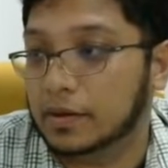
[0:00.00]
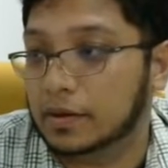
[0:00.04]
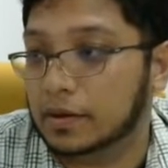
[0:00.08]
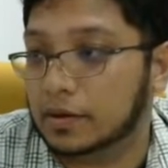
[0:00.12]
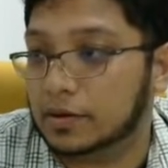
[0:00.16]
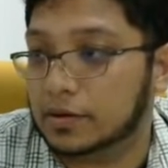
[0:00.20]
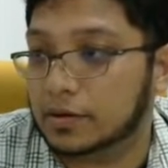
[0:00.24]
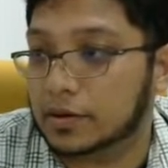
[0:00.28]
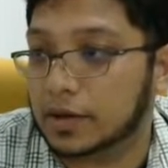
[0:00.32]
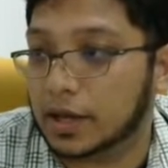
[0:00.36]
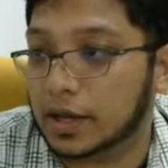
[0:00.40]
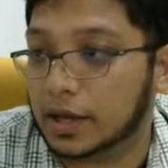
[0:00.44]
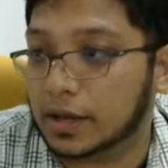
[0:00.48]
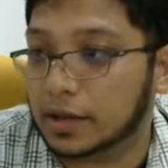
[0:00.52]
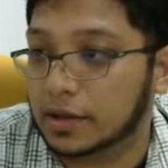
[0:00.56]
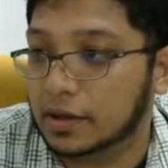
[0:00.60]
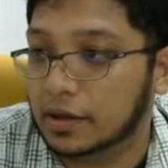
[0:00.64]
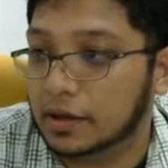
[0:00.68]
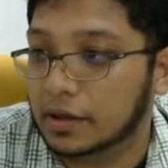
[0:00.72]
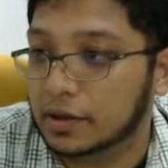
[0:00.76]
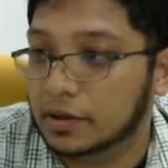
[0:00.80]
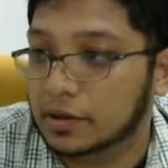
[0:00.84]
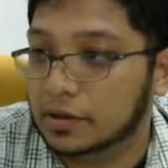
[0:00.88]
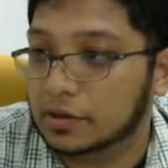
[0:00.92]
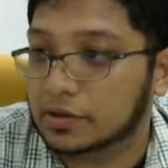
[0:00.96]
Okay,
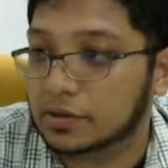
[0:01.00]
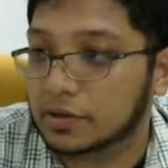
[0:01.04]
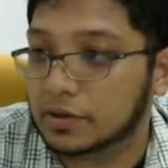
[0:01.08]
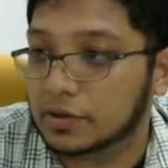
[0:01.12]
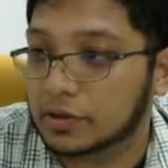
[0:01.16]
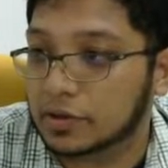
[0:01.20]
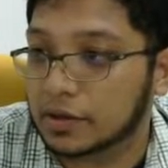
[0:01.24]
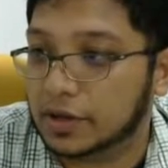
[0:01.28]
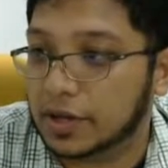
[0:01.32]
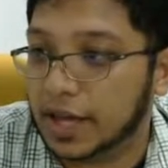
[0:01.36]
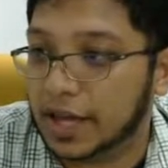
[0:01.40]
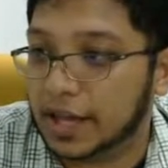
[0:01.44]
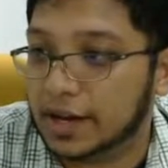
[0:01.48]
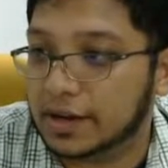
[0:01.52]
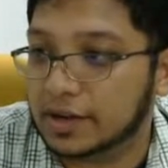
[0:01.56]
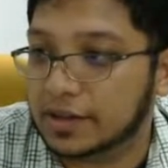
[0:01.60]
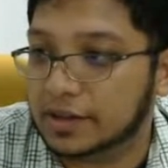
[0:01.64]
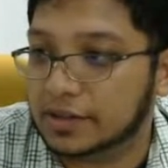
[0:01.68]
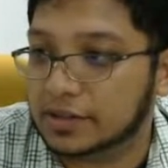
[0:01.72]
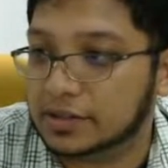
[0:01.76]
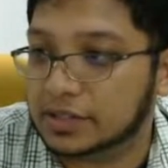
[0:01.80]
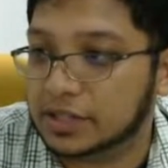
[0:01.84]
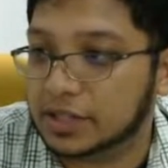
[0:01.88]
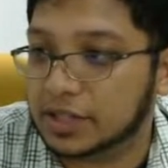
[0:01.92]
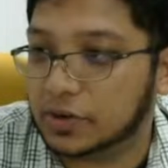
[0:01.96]
so you get
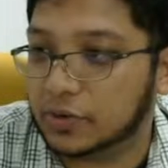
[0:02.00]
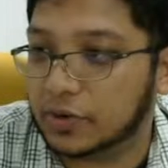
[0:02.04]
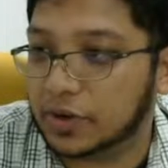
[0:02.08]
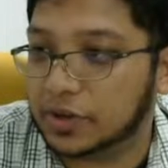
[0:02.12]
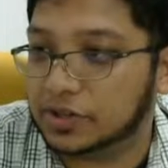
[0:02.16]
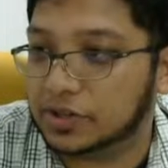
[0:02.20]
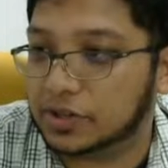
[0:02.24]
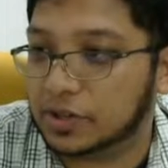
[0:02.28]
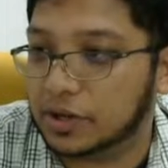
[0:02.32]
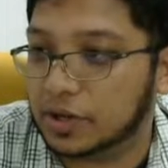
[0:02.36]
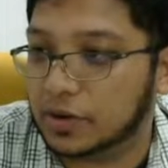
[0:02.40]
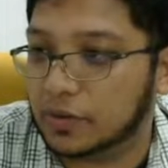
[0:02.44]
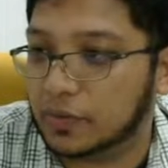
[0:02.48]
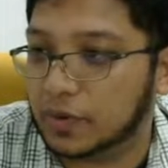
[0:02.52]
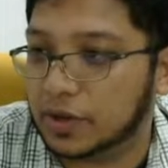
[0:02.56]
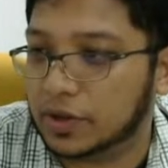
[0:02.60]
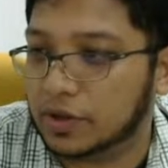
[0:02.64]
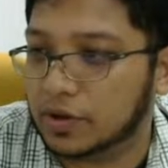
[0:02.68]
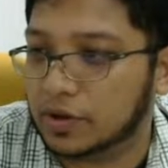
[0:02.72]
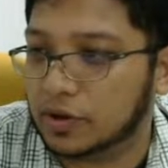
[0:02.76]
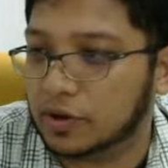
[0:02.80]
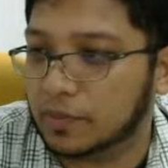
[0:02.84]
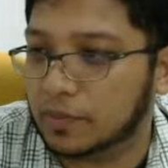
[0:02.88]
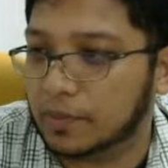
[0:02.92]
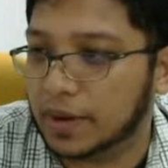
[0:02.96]
this equation when
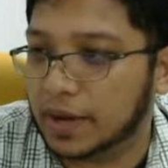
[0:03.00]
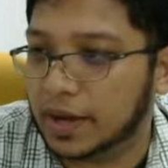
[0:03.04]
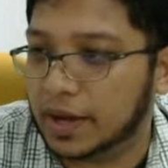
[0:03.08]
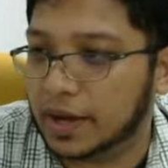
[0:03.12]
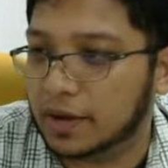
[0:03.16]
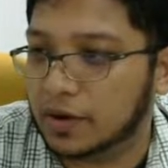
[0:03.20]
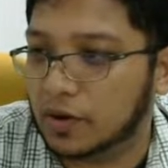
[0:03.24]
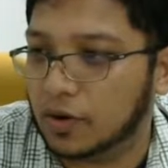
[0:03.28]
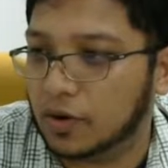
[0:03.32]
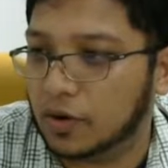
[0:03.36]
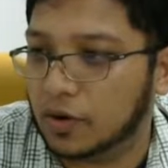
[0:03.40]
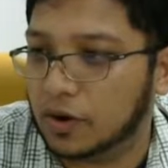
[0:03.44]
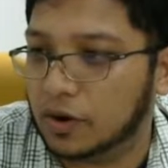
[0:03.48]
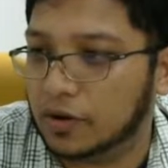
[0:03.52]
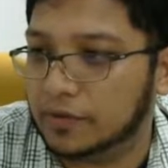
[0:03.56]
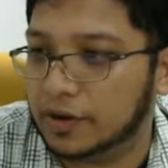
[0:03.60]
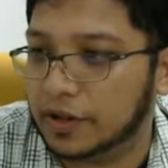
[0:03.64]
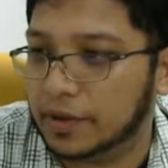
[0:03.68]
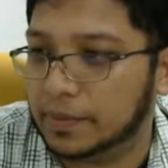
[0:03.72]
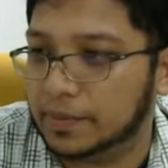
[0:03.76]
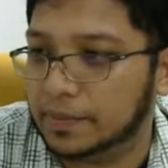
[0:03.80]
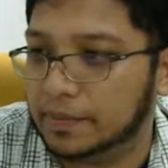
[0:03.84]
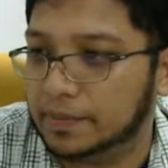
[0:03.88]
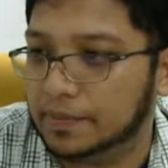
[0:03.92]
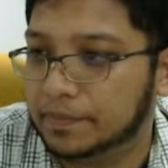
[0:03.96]
you combine all of
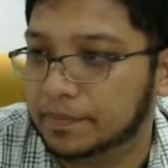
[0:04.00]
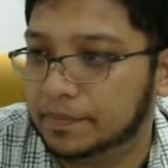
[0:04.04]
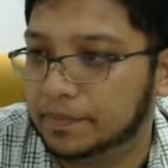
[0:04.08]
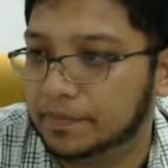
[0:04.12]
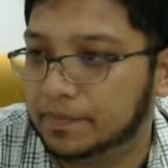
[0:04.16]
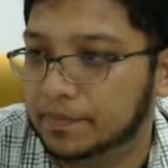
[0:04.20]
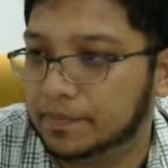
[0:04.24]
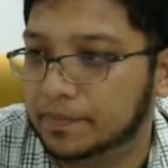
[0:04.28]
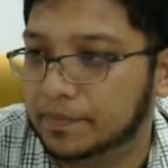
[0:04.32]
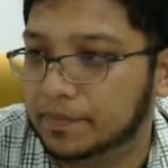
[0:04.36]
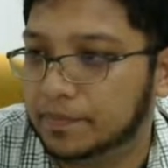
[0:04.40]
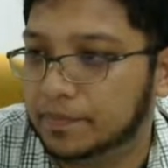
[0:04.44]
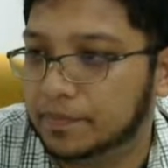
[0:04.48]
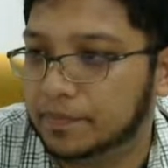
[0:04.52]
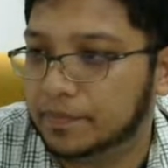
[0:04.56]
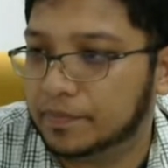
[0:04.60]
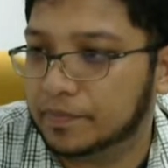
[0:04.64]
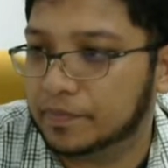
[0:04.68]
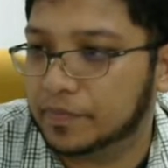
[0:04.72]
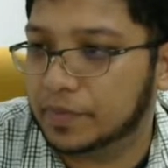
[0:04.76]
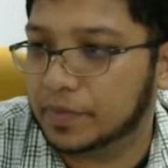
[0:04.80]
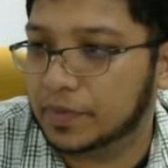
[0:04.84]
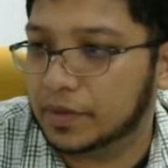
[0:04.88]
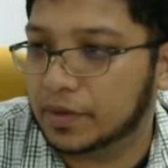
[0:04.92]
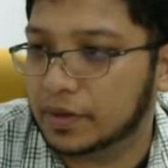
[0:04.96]
them.
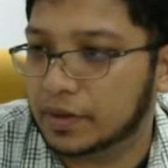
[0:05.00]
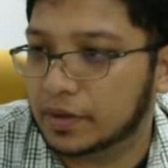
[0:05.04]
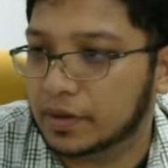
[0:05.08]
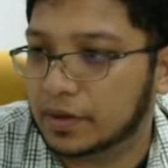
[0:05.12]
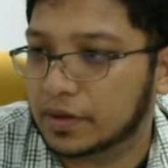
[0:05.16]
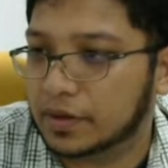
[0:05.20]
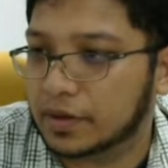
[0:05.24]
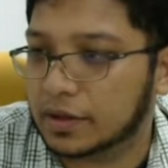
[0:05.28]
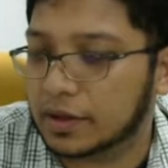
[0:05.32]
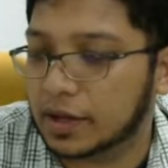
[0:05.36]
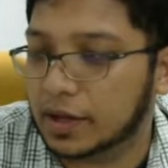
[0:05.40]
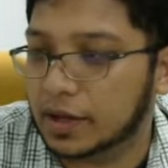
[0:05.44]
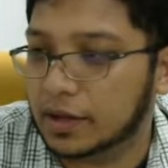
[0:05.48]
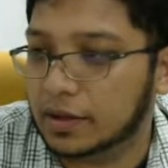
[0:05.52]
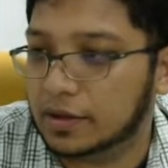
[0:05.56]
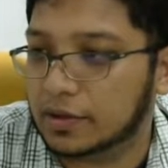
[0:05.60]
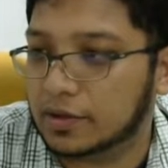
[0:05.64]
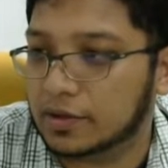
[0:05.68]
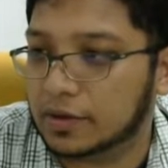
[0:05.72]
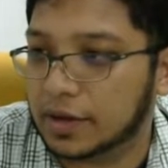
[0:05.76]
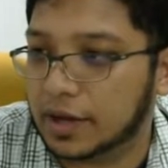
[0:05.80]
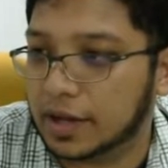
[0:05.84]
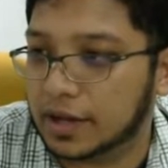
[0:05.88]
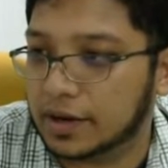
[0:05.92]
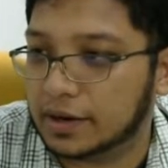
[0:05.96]
Okay,
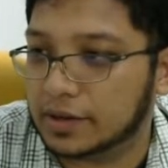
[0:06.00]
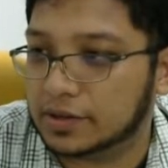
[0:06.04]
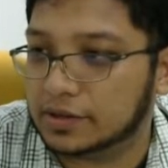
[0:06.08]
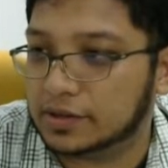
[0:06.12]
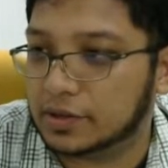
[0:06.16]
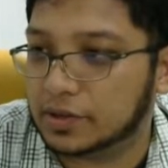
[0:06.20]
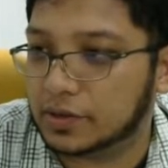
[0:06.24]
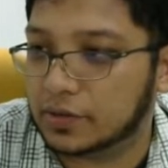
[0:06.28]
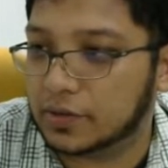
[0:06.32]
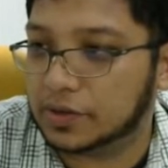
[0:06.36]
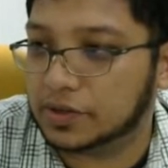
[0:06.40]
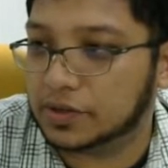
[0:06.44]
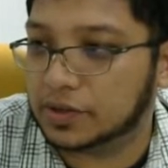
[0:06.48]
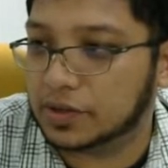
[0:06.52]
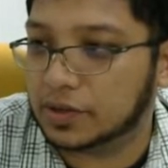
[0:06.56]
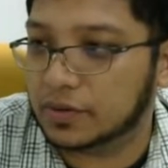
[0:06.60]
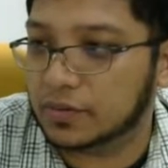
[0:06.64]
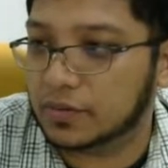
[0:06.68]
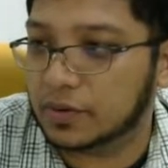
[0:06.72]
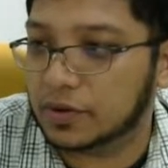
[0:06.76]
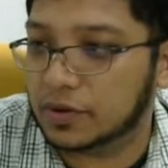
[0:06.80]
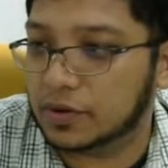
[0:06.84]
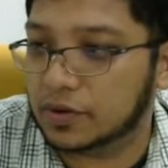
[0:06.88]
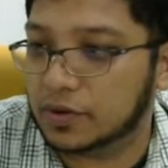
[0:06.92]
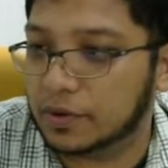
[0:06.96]
you get this equation
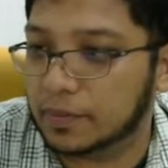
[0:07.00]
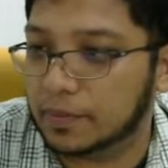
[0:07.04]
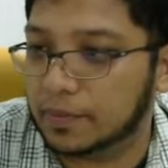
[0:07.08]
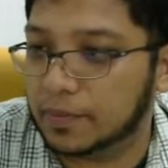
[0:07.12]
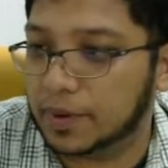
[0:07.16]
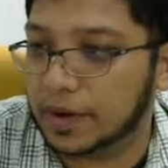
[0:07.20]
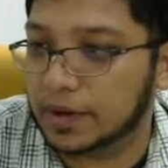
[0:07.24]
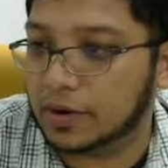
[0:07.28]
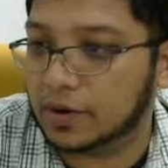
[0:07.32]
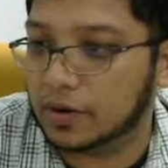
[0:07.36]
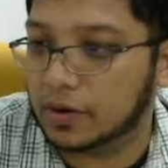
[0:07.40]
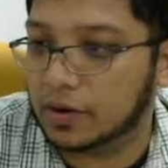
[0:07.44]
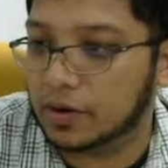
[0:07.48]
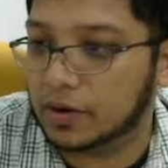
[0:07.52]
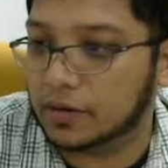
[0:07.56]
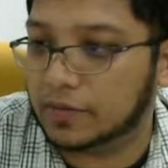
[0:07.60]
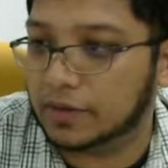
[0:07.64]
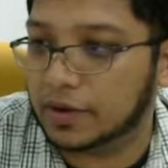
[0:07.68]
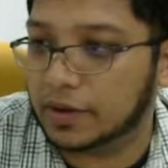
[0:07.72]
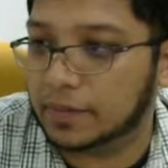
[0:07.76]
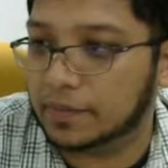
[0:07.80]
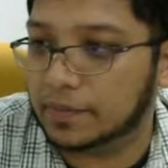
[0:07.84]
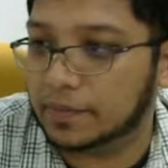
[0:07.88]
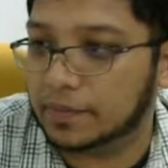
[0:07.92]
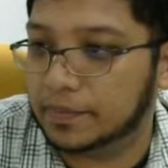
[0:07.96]
when you combine all of
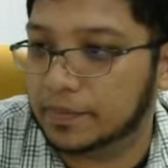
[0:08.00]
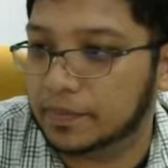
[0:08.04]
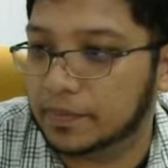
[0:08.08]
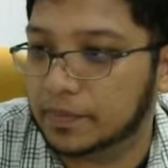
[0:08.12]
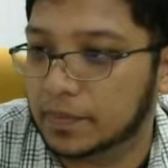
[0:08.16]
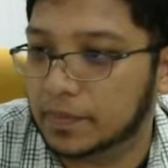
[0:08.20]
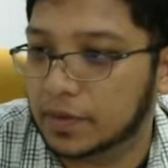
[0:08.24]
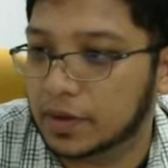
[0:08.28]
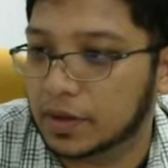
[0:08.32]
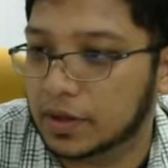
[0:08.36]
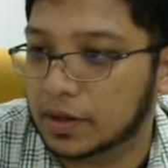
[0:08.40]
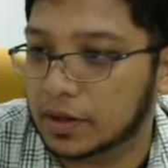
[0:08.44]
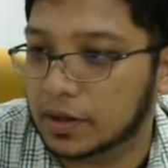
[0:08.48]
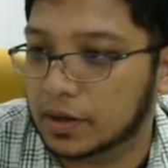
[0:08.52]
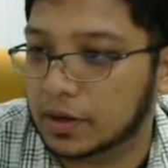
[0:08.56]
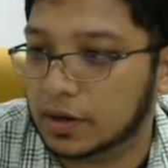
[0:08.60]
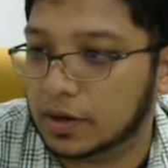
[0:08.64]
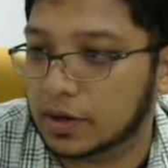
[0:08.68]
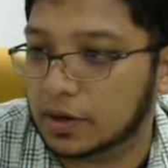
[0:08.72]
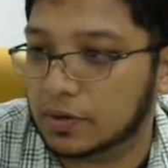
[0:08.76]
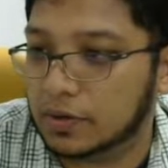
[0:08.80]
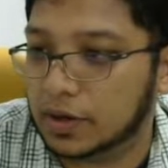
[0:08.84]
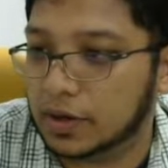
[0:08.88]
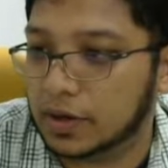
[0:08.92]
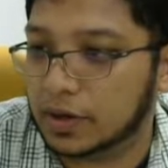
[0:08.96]
them
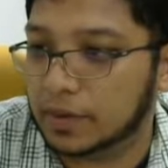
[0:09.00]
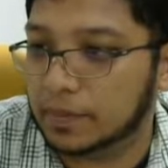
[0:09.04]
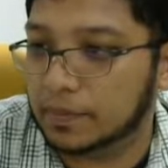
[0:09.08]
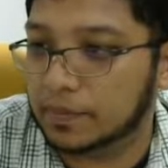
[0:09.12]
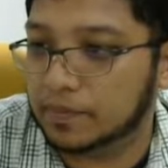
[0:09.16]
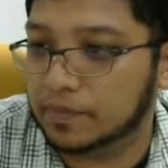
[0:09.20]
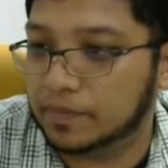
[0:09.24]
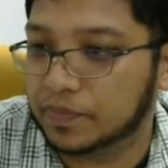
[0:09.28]
down here.